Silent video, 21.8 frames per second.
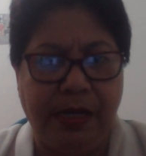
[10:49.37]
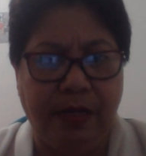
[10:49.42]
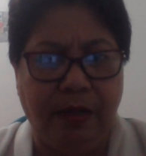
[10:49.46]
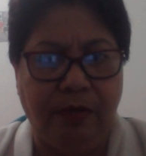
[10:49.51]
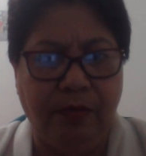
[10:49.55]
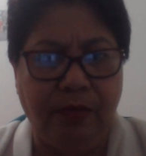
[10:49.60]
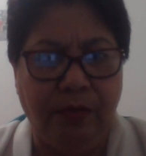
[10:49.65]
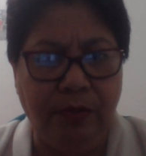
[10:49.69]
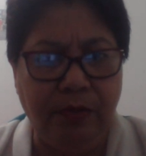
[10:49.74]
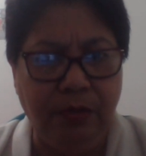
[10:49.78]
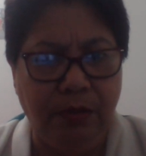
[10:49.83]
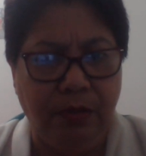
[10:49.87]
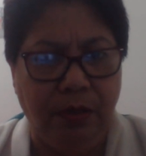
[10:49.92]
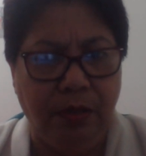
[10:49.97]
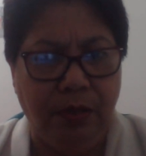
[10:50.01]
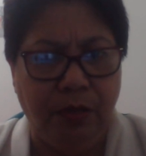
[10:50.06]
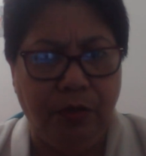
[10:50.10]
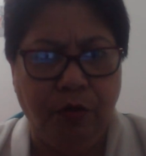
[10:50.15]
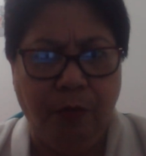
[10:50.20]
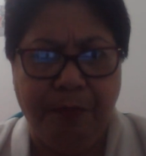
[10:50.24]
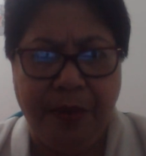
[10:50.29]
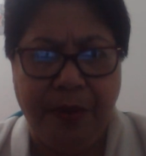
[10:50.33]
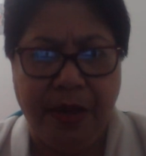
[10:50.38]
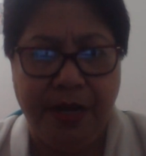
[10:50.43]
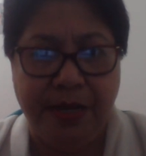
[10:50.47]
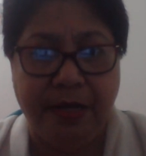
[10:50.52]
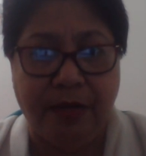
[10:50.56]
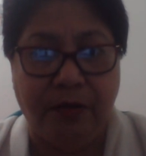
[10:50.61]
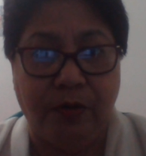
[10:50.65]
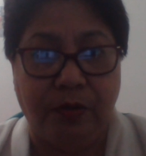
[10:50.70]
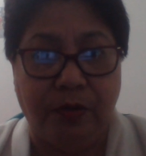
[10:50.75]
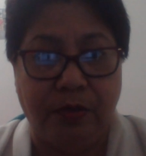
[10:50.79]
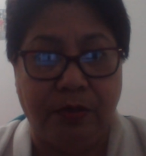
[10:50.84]
the gold, you pay the
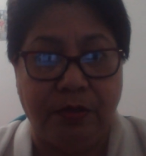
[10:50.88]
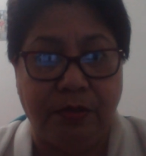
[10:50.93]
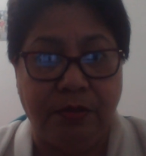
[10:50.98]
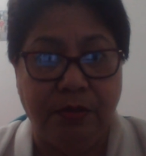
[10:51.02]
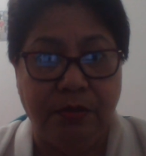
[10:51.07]
gold.